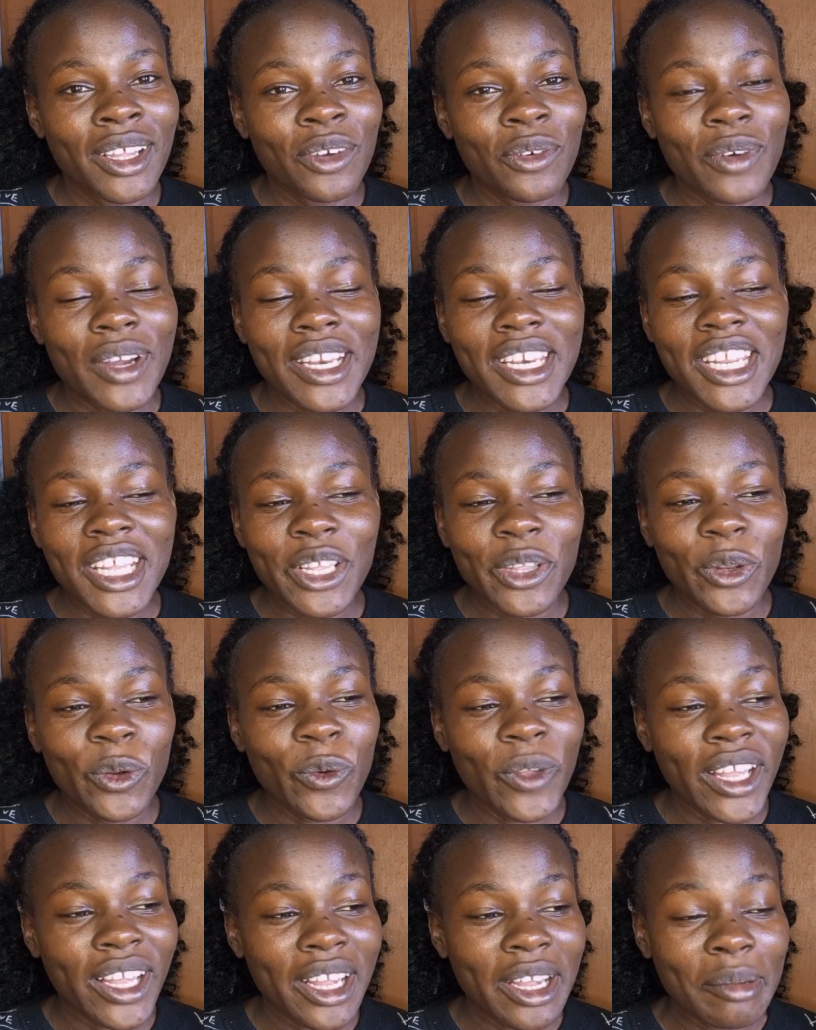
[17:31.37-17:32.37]
One day you'll
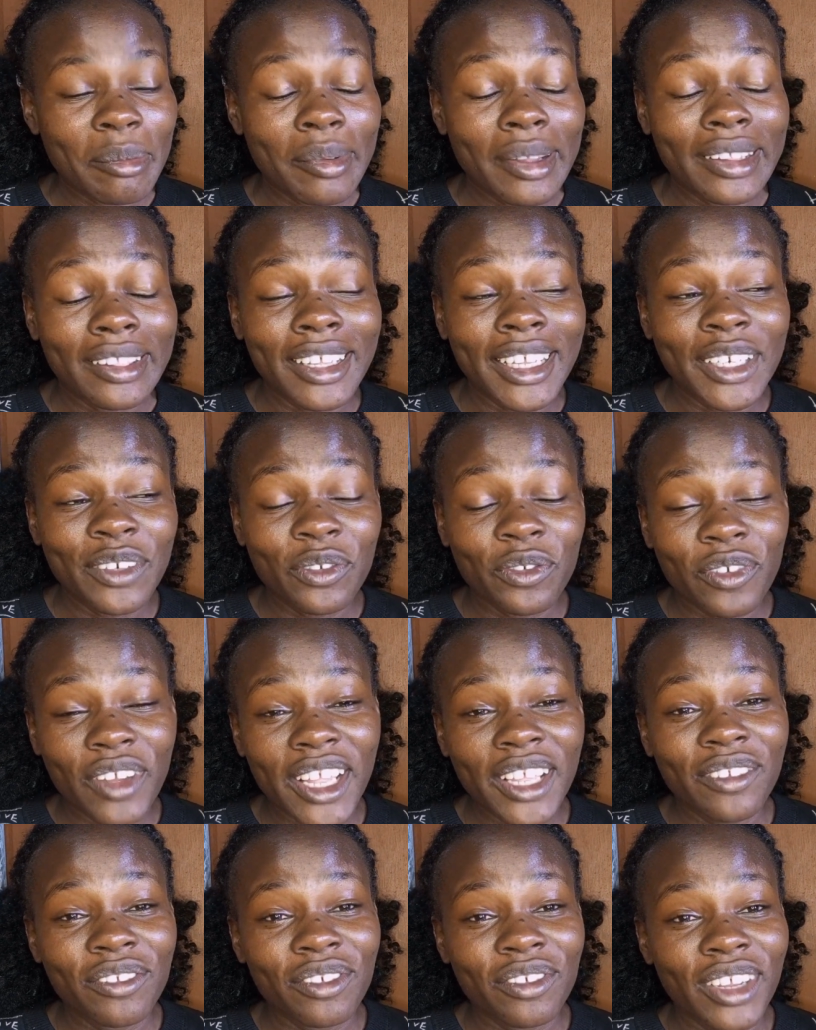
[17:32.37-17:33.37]
wake up and that
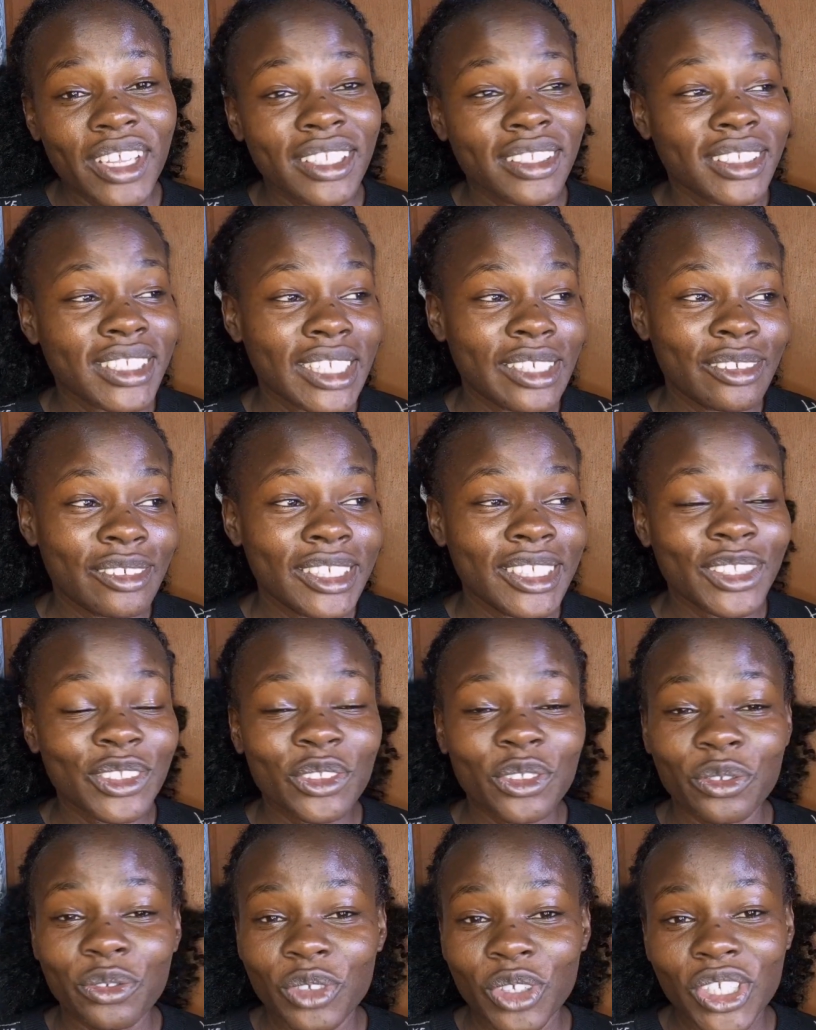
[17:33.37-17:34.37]
fine salonist
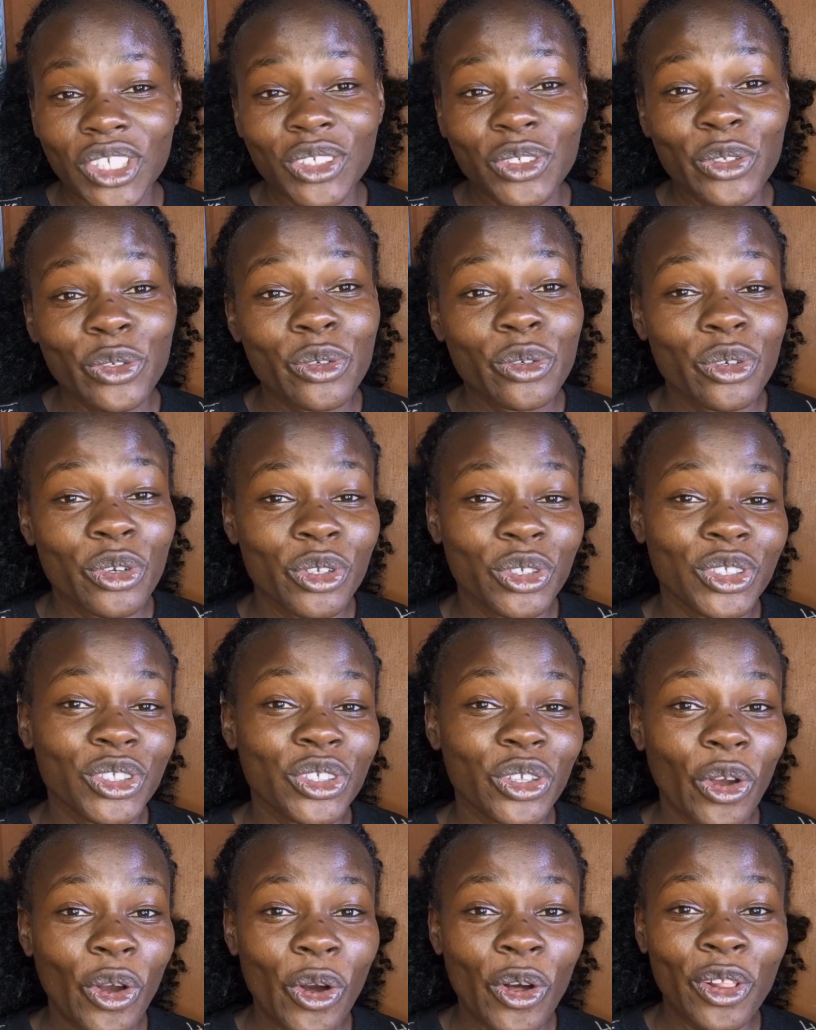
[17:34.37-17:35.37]
of yours who
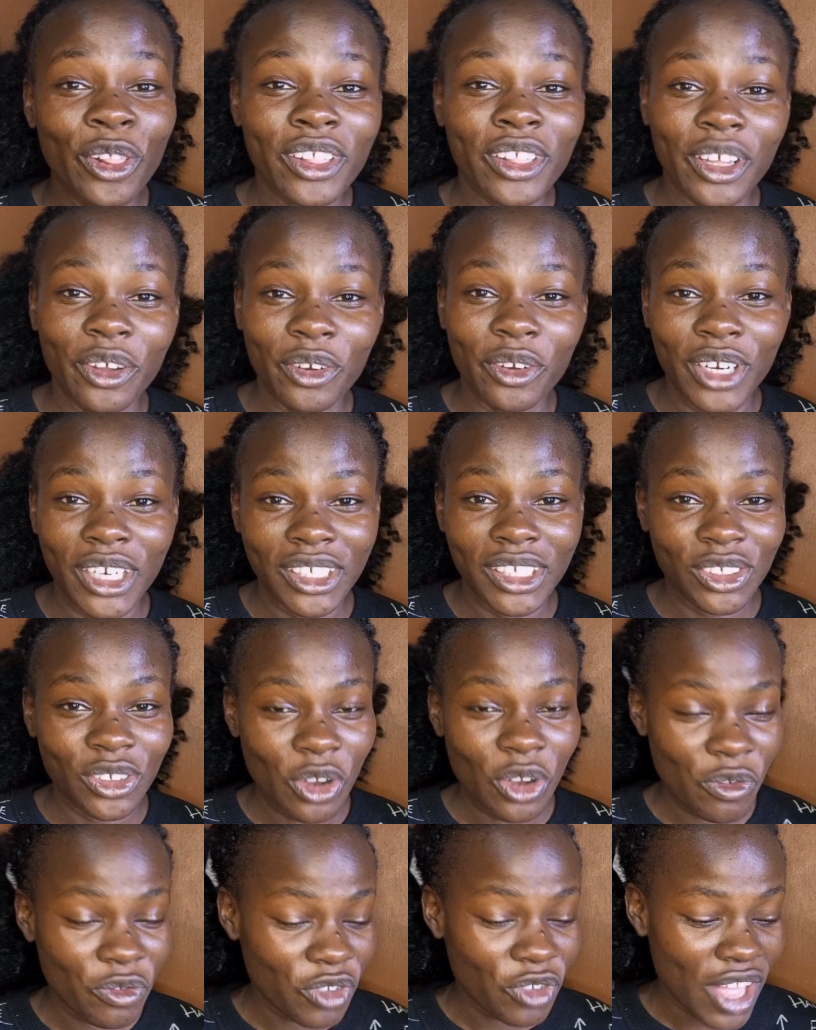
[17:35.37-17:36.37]
knows all the corners
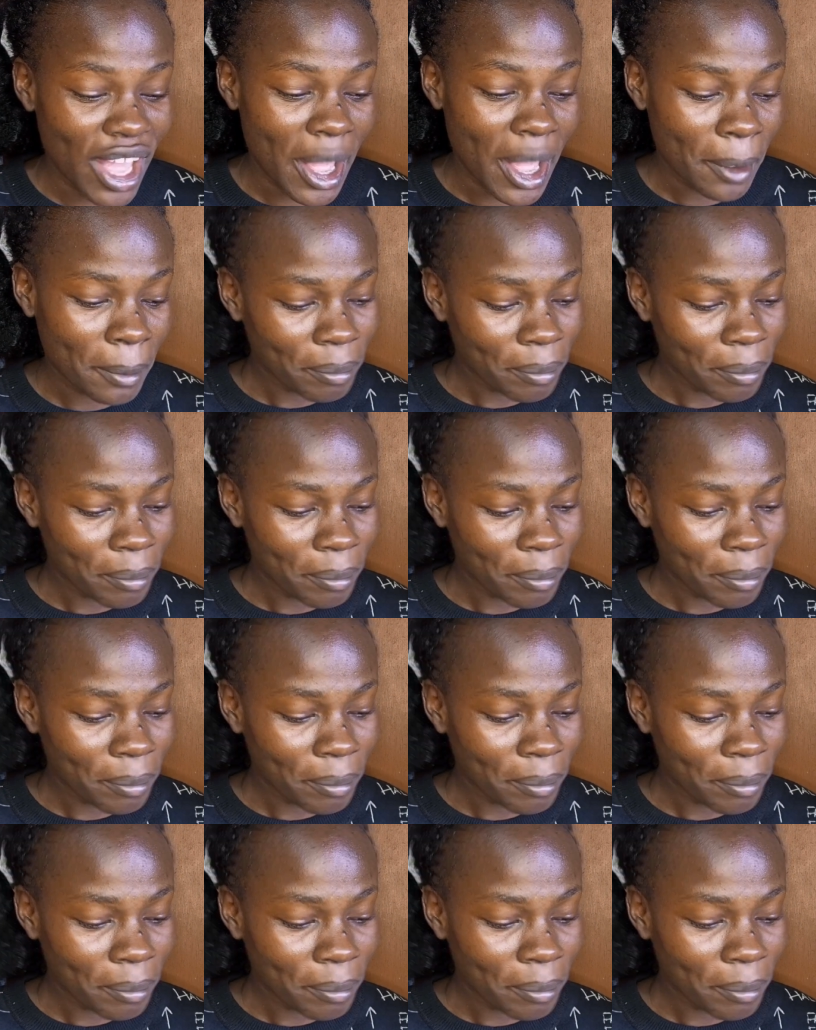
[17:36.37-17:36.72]
of your